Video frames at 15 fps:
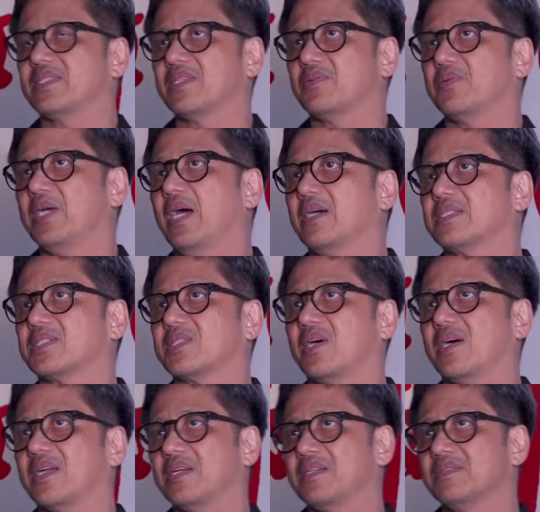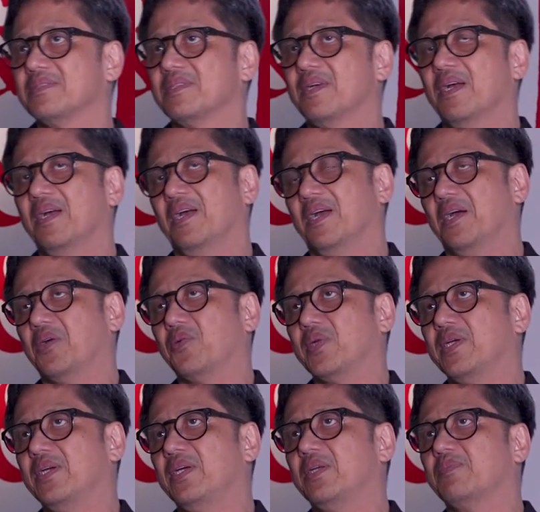that we had started. And we
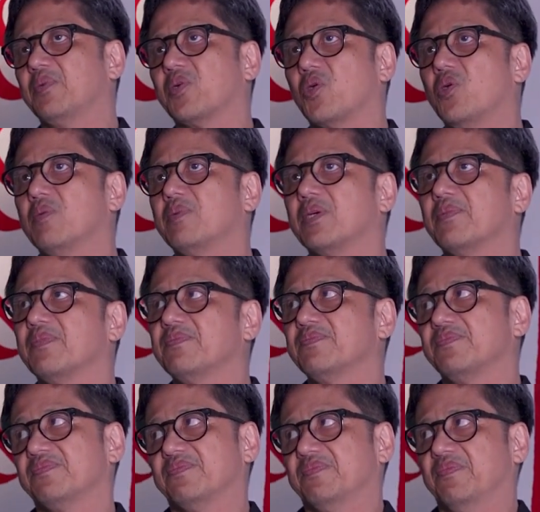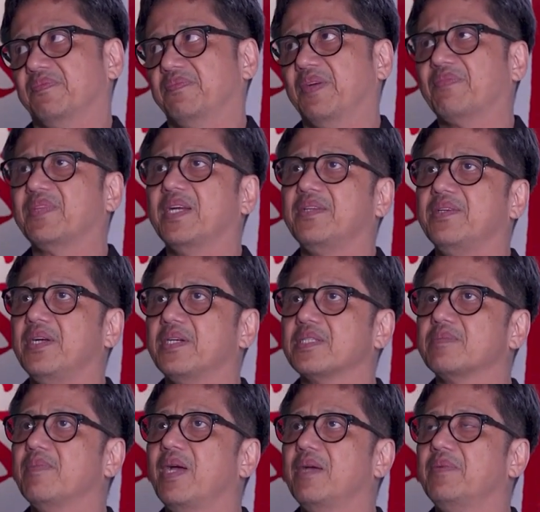did it for over 15
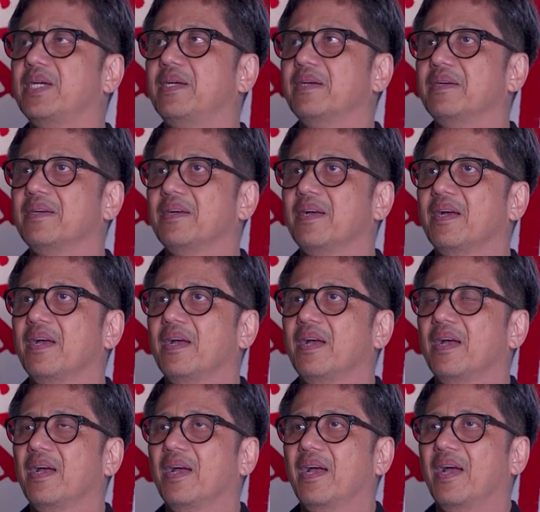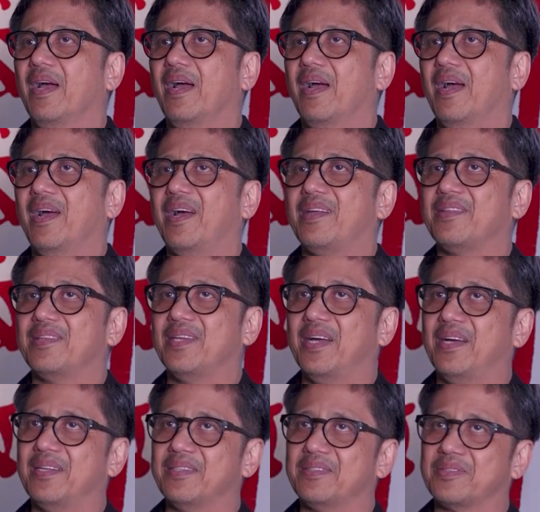years maybe and
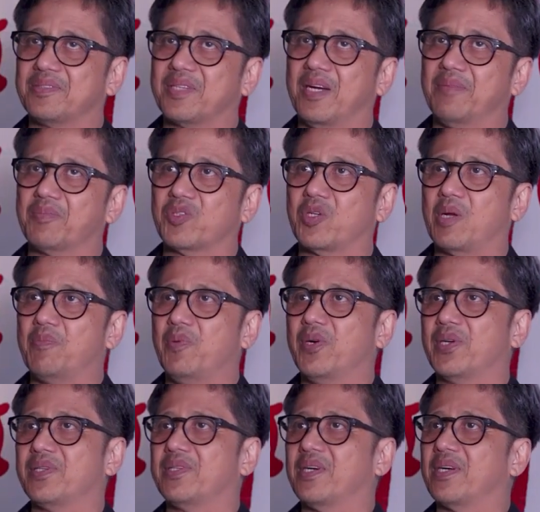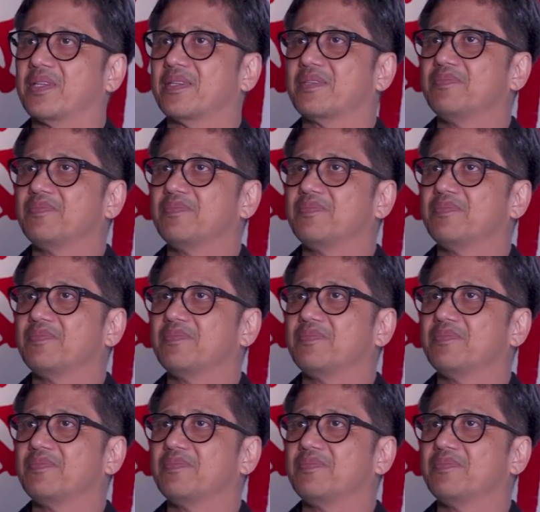then come to the point that